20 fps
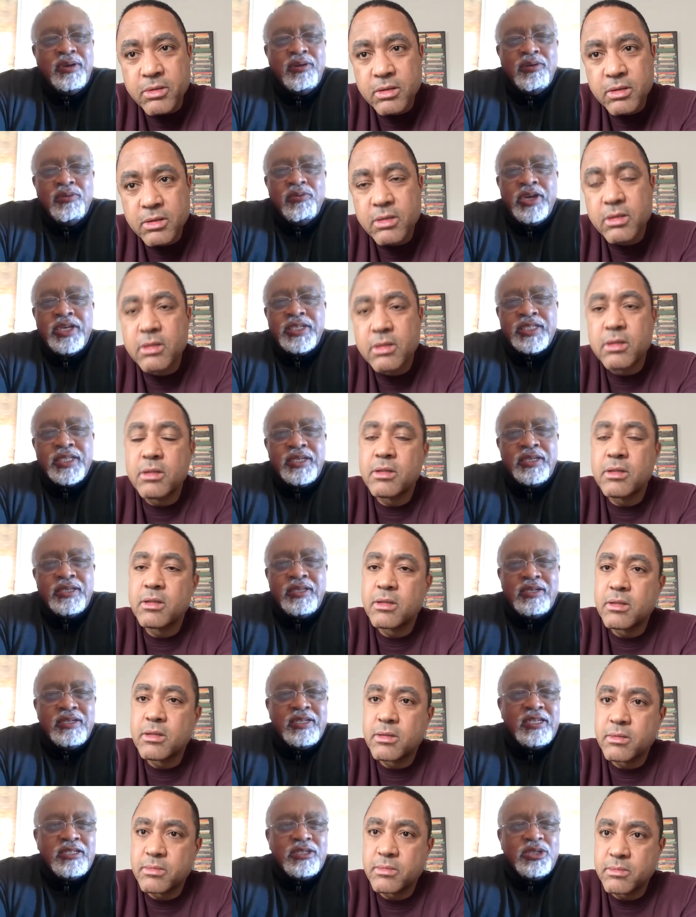Speaker 1: raising
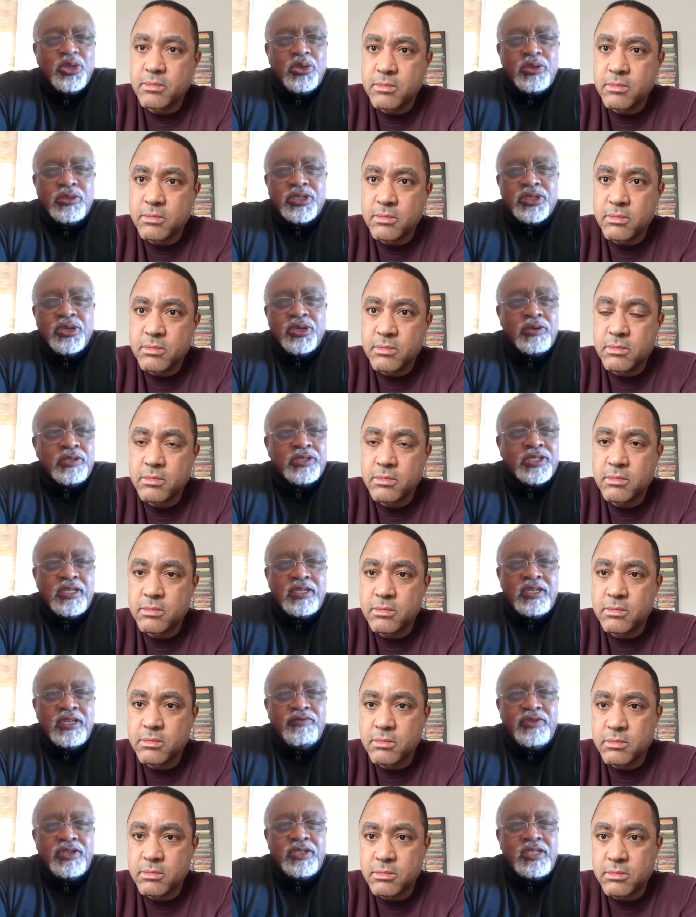uh, getting George Soros to
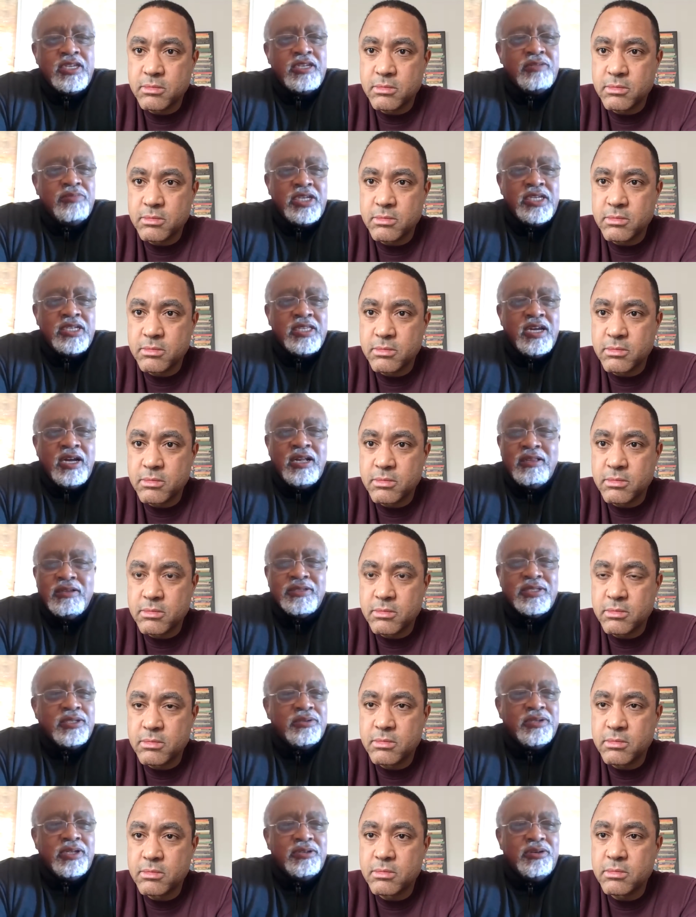give you ten million
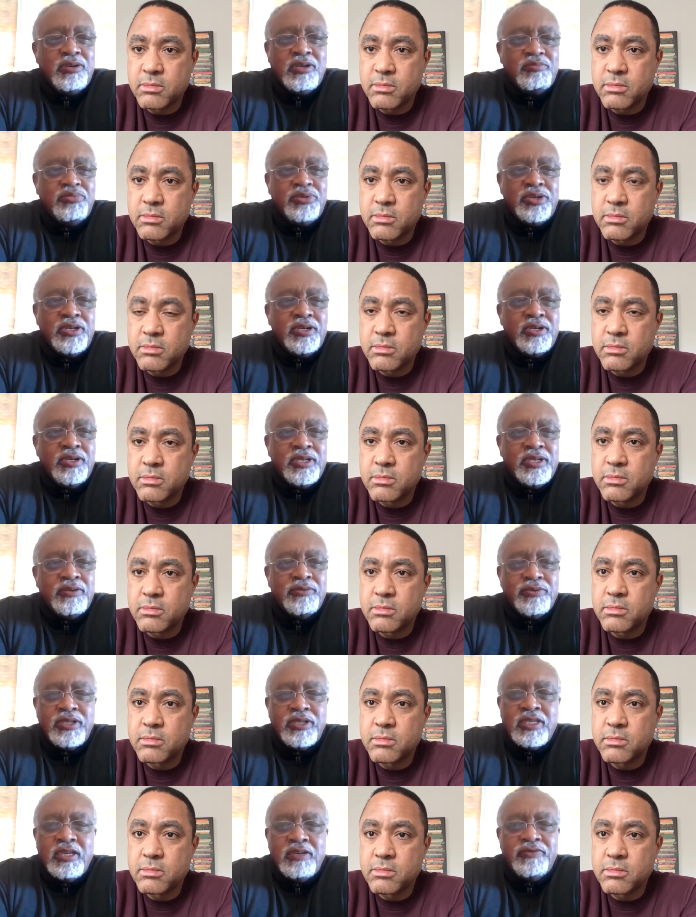dollars so that you can put it on
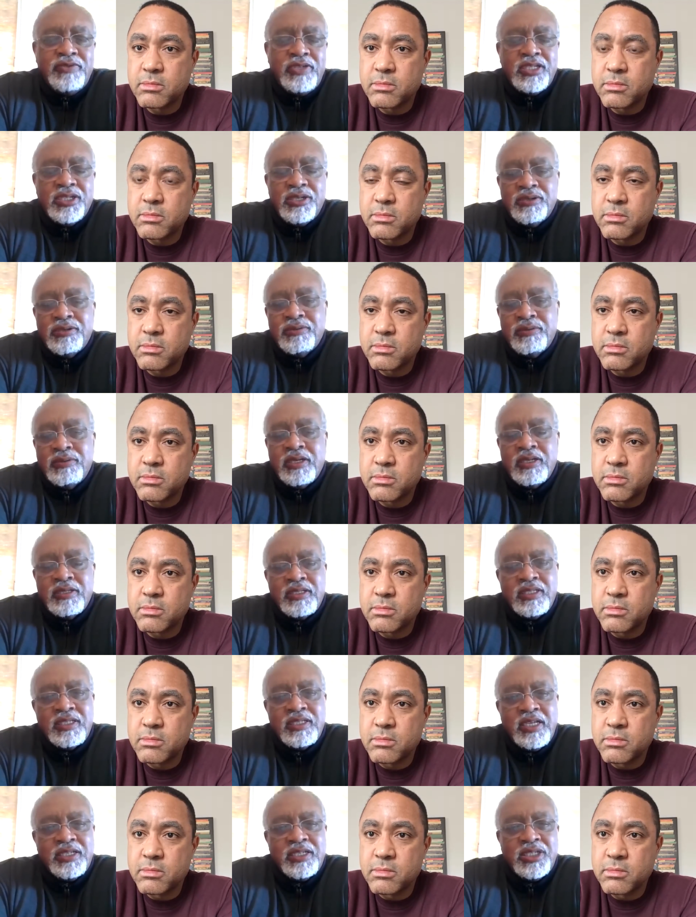every TV show eh,
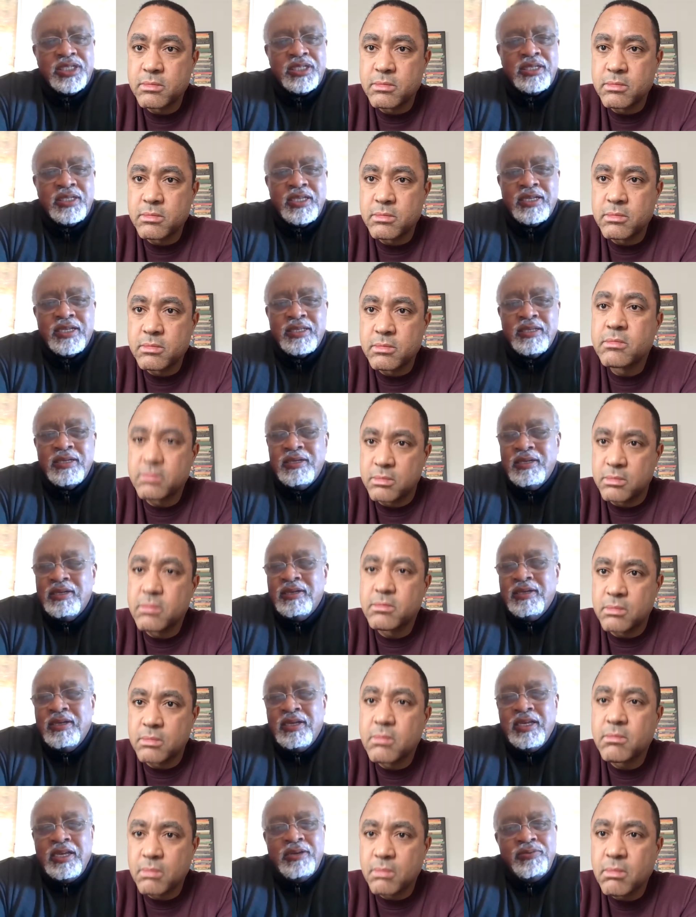station that
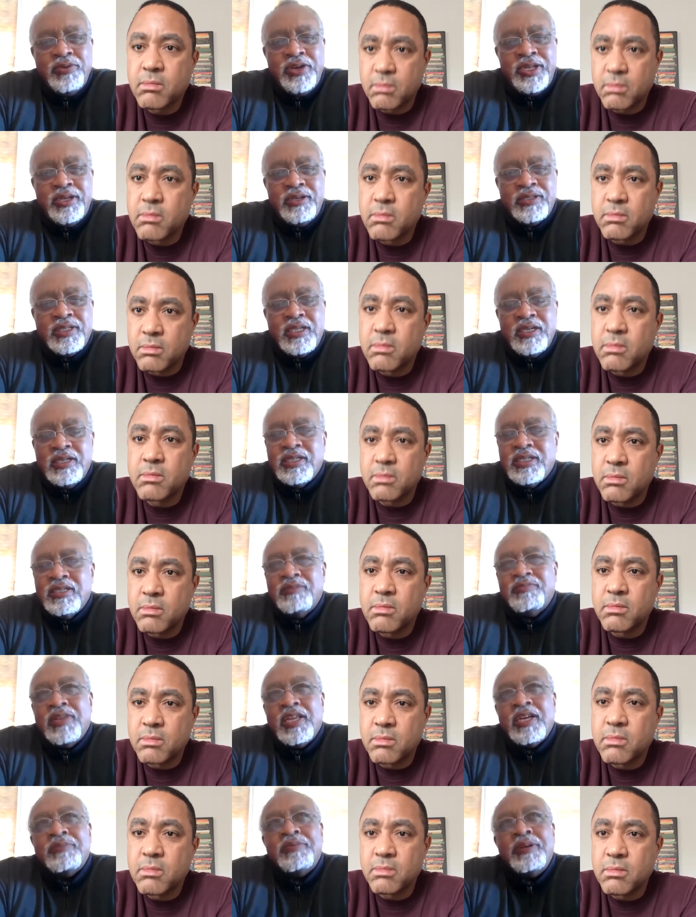and radio station
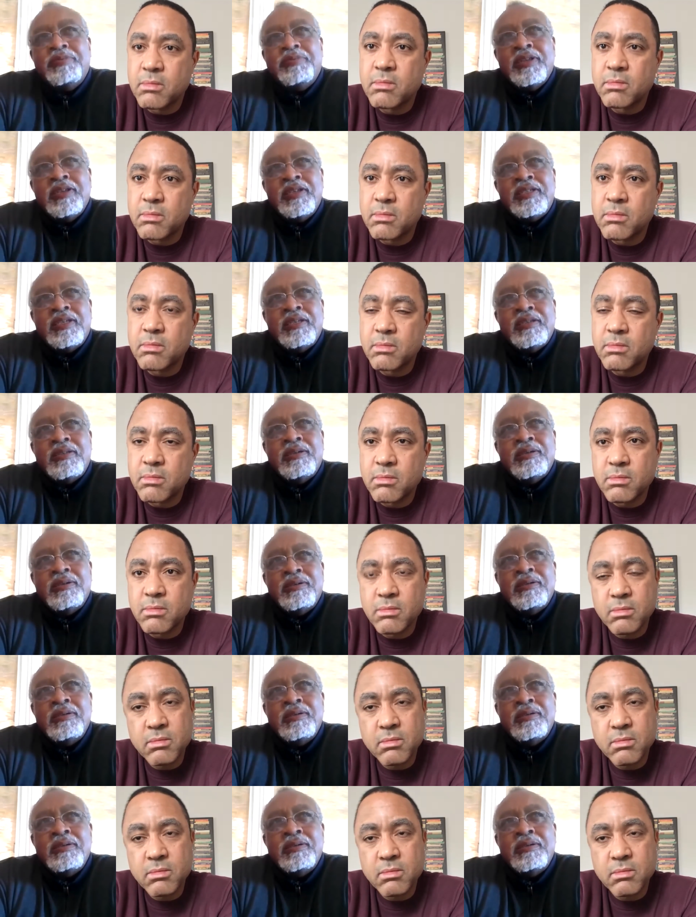that black people listen to.